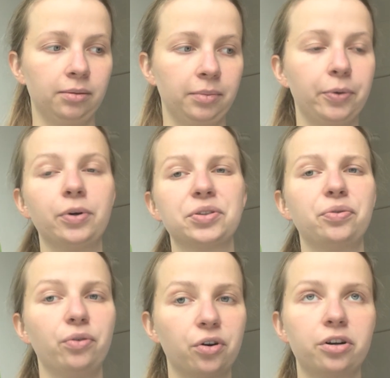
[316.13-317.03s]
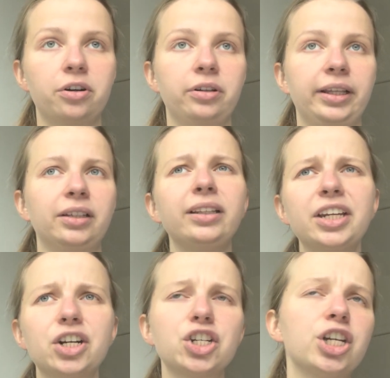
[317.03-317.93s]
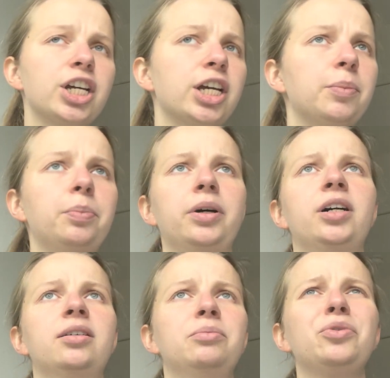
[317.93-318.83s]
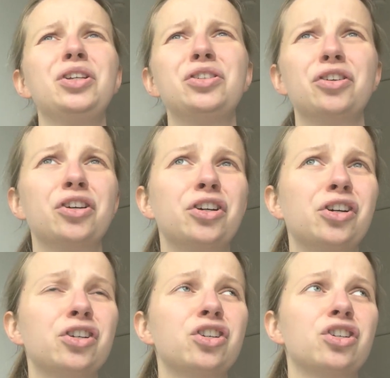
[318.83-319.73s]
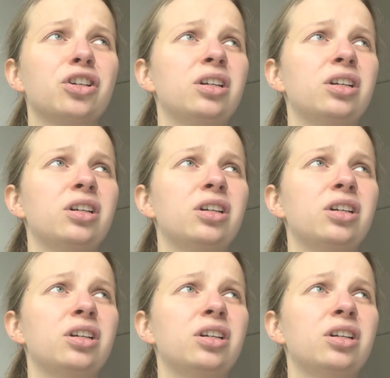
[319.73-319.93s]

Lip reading: it was for like leadership, research,